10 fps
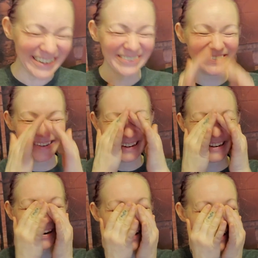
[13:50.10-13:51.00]
Oh my
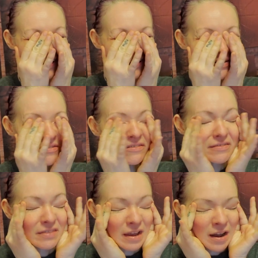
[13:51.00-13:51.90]
god.
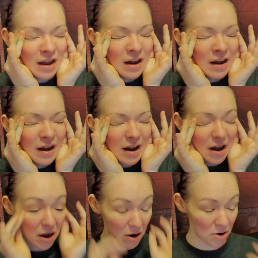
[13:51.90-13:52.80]

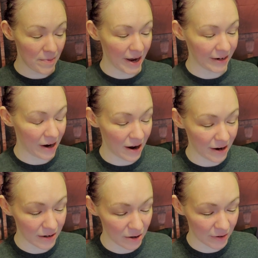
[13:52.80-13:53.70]
Oh my
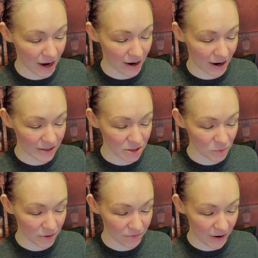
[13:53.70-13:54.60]
god. Okay, I just
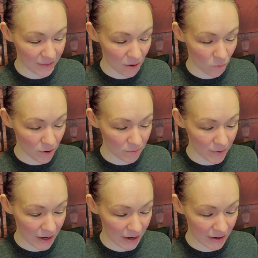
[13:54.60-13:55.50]
want to find that one
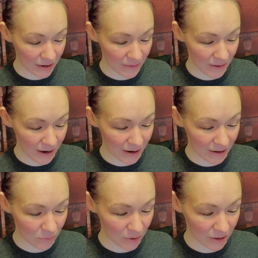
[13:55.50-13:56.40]
bit and
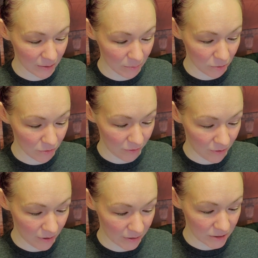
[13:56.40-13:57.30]
then we can move
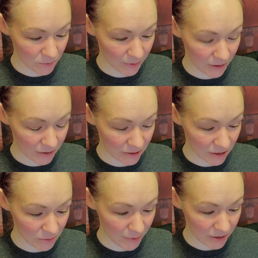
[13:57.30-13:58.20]
on. Spaghetti
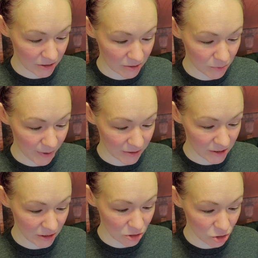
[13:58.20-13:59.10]
sauce, box Cinder's pasta,
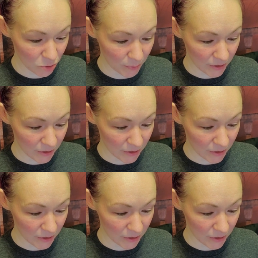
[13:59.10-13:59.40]
and soup.